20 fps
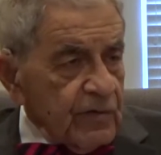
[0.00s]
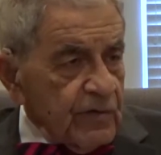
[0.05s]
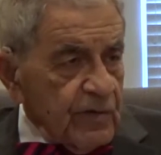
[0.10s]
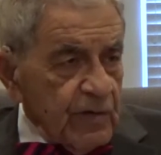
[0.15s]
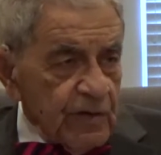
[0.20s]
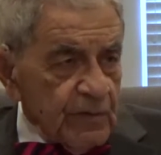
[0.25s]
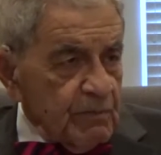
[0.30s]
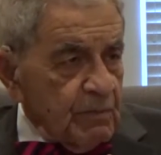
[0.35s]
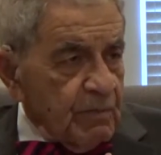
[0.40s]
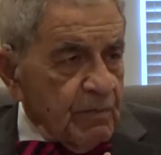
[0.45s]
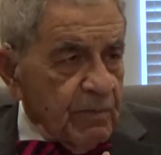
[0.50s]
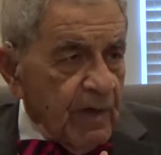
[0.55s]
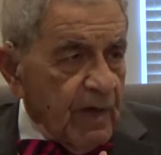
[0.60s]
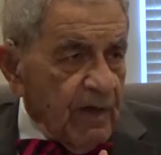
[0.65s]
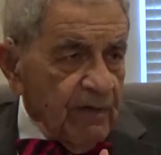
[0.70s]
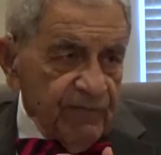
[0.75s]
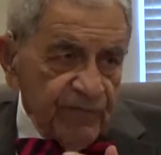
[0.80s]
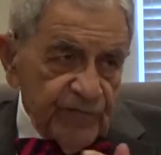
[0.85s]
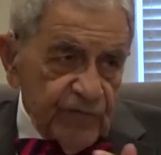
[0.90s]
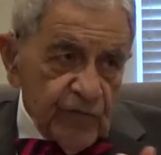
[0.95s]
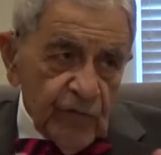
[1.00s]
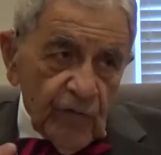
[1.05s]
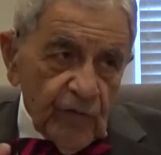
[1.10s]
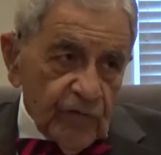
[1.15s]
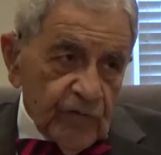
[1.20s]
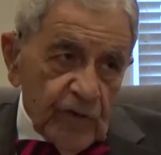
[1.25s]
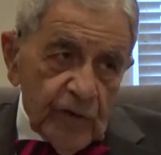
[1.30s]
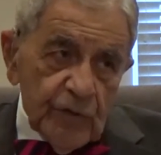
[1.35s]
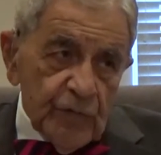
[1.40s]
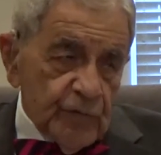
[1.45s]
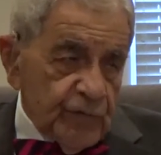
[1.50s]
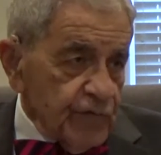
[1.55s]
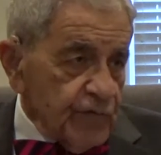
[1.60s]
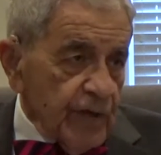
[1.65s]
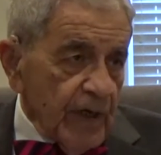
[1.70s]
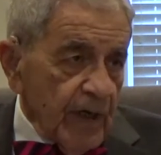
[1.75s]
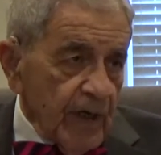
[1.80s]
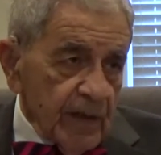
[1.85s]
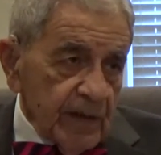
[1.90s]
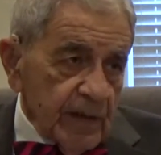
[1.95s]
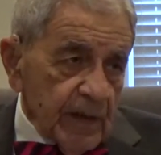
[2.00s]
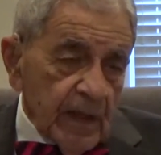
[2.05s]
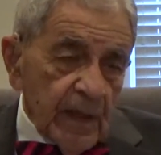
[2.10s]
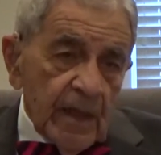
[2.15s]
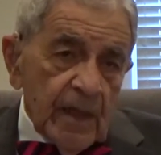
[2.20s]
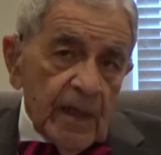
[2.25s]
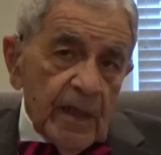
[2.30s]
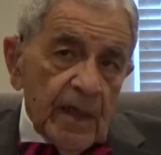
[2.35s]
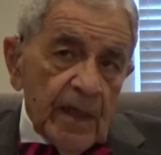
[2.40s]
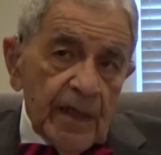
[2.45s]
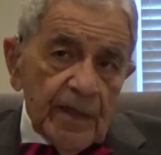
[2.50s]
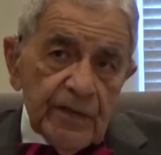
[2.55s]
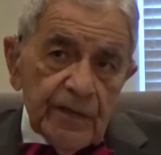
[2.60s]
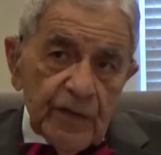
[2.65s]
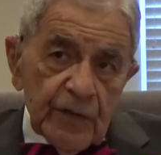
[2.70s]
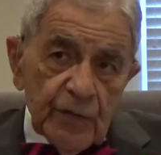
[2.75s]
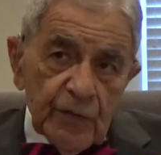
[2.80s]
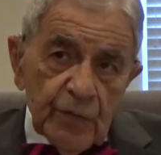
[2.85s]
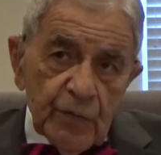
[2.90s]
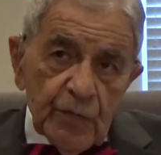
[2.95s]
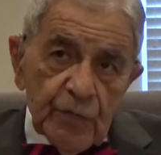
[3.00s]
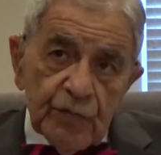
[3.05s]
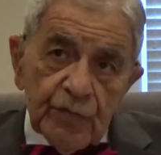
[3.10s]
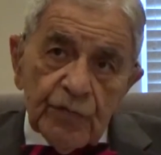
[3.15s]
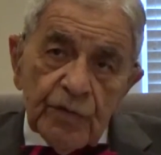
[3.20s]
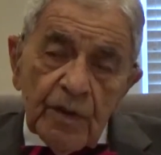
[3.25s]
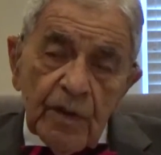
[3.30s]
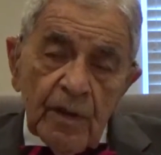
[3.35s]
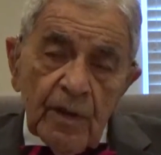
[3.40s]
they have salt, they use sand and they use